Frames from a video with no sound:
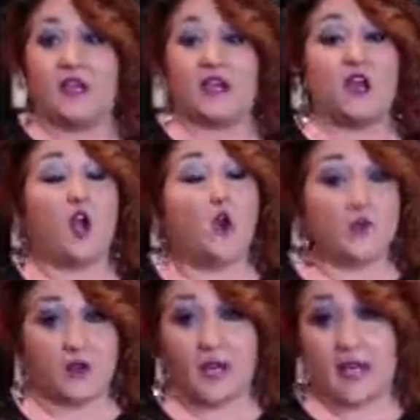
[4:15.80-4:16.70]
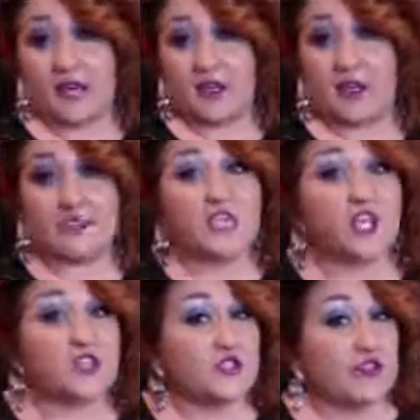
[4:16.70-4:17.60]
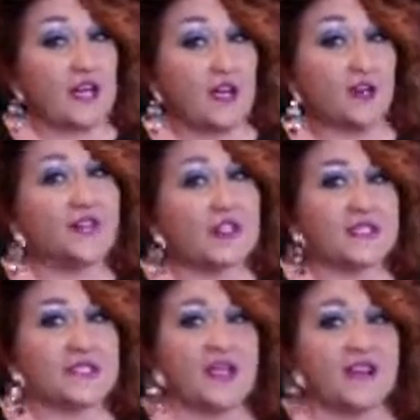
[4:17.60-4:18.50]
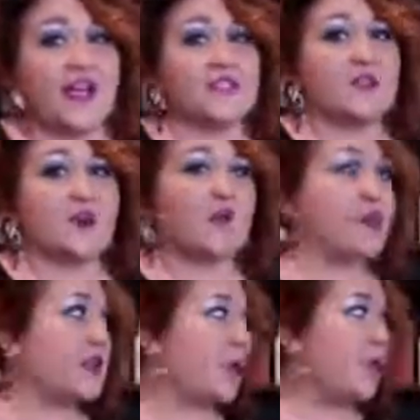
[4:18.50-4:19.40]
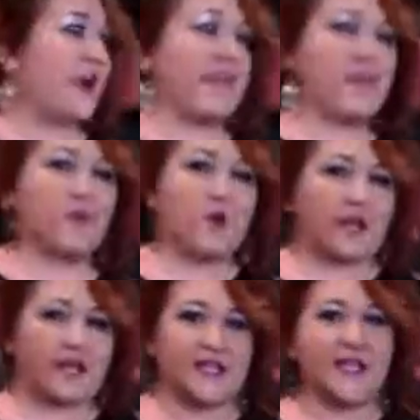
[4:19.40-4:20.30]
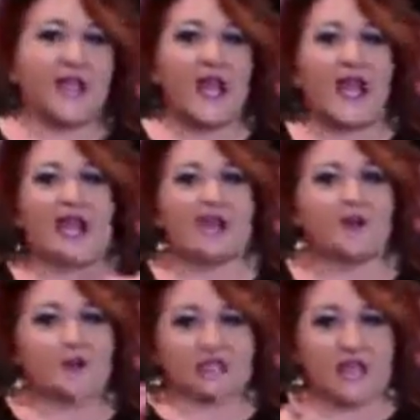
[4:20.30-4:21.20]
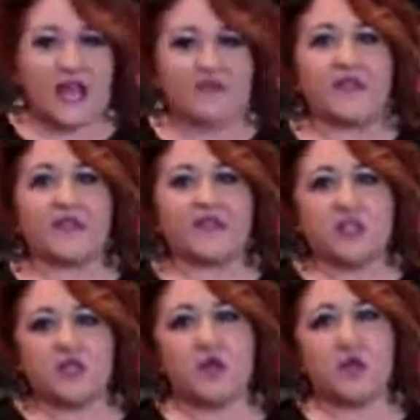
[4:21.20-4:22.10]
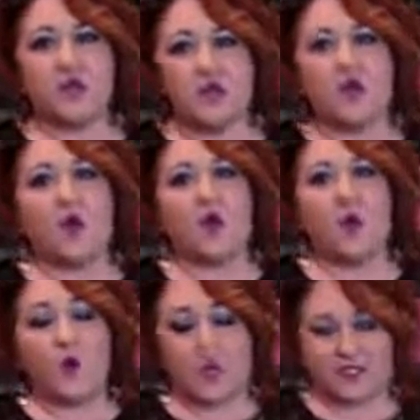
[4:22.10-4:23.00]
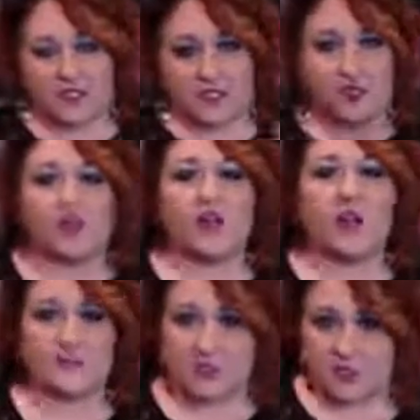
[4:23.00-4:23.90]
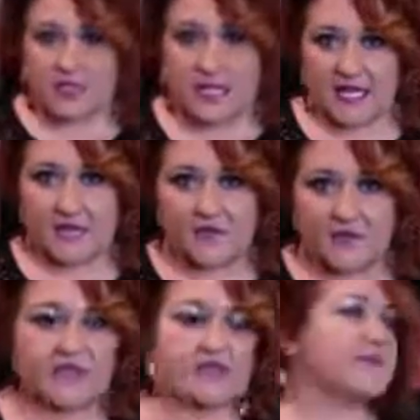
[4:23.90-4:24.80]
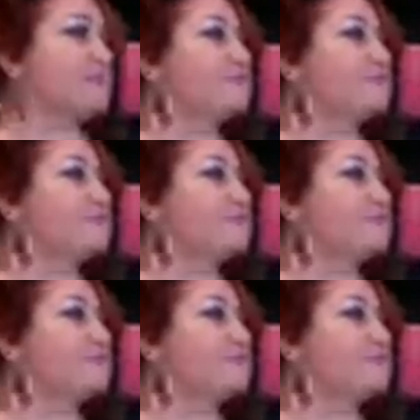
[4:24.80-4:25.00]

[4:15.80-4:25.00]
comb their hair, touch their hair, things like that. So I want to know why they want it, and we dive into what you're going to have to do to take care of this.